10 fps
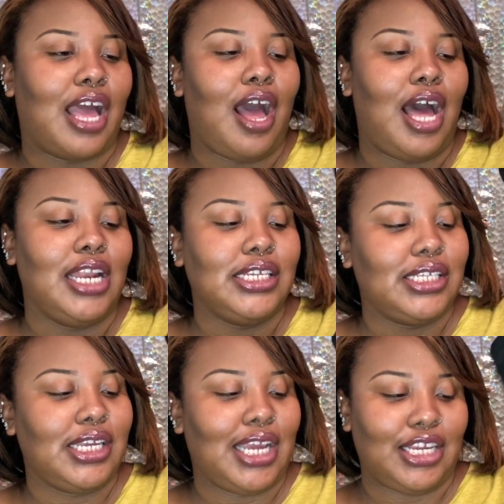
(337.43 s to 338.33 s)

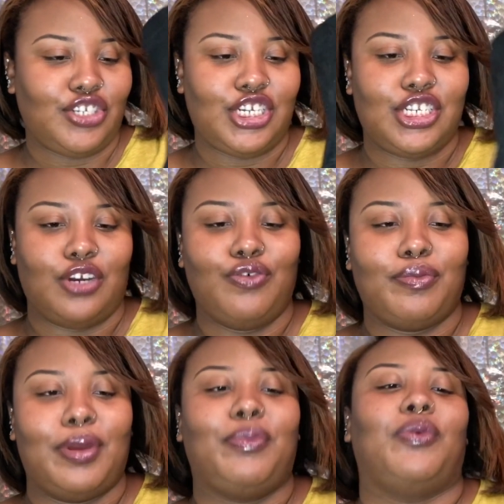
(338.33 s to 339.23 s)
honestly, I actually don't
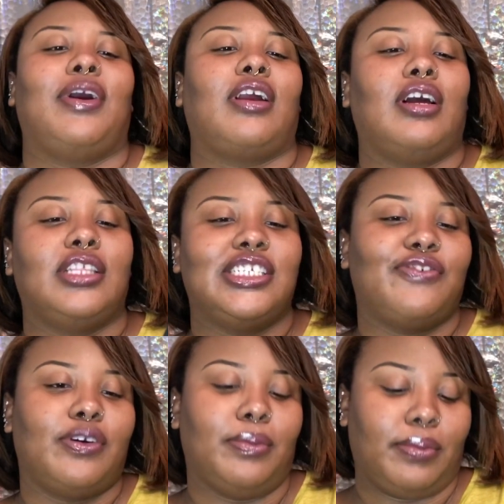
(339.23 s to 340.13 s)
remember where I got these from.